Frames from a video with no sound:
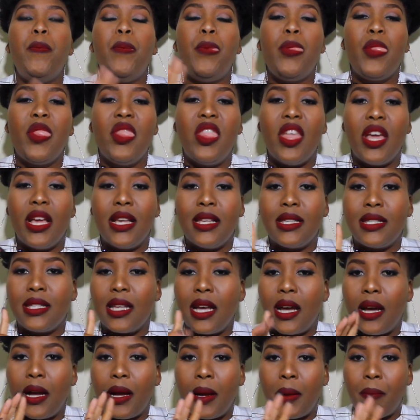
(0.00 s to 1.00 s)
There's
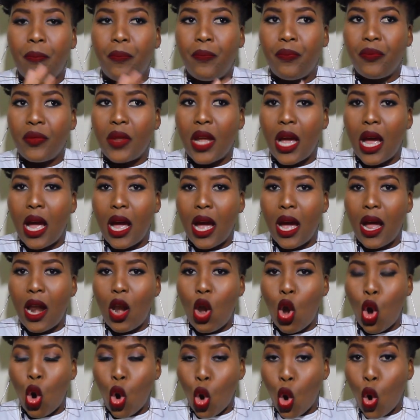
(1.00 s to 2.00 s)

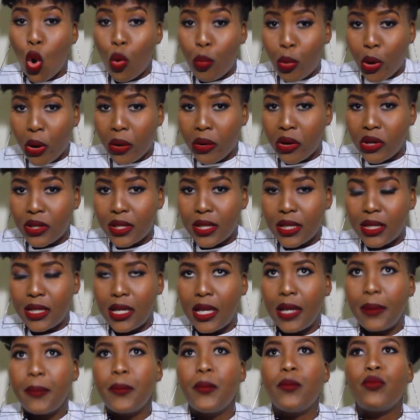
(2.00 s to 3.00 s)
low
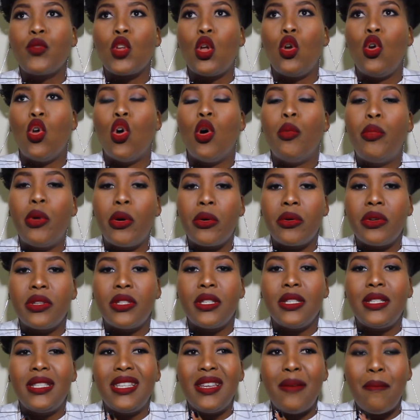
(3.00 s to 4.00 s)
porosity. Low
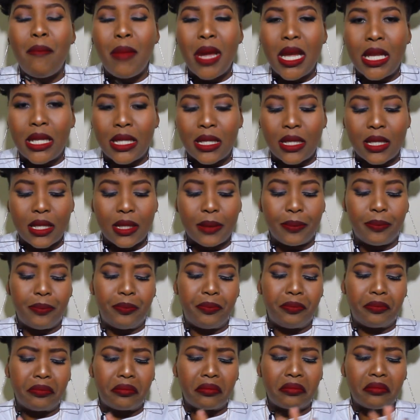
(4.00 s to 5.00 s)
porosity means
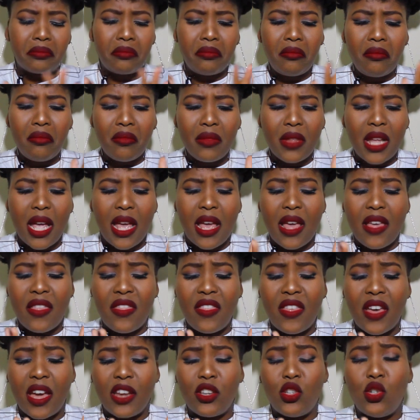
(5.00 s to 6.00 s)

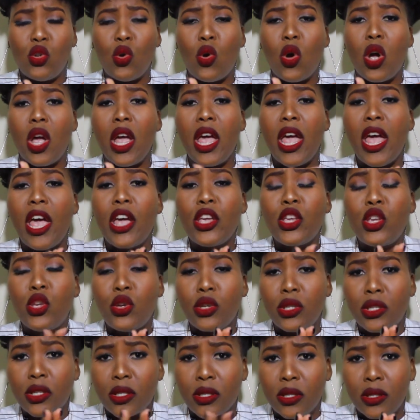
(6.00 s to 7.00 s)
that your hair
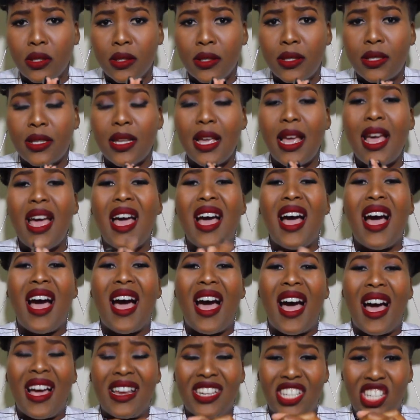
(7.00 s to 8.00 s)
cuticles
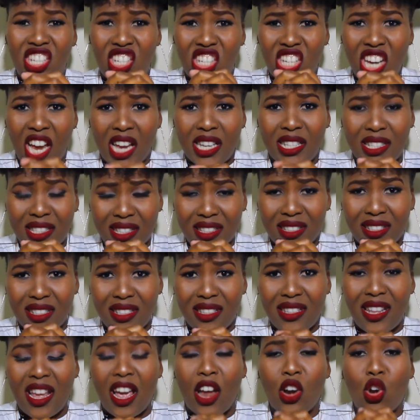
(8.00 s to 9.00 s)
are shut,
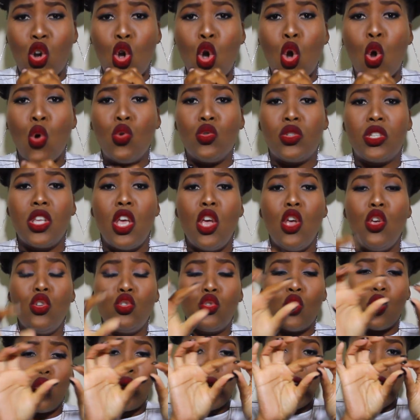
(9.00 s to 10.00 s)
they are closed.
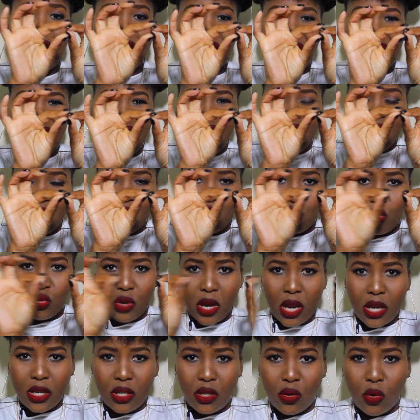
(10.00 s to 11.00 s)
So you have a hair
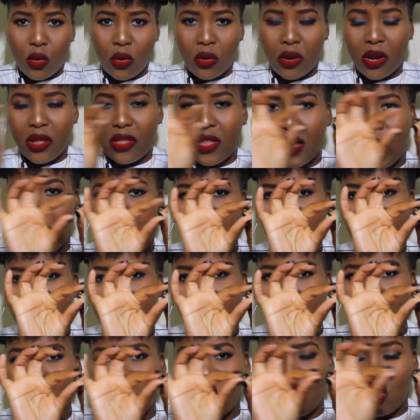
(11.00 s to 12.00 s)
strand, or rather a
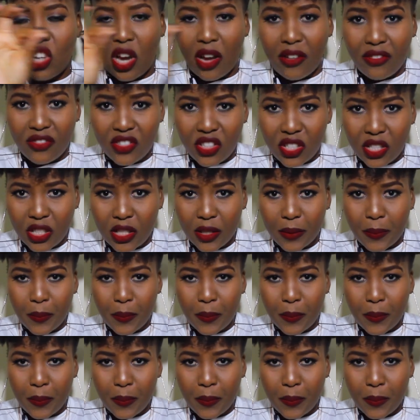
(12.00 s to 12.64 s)
hair shaft,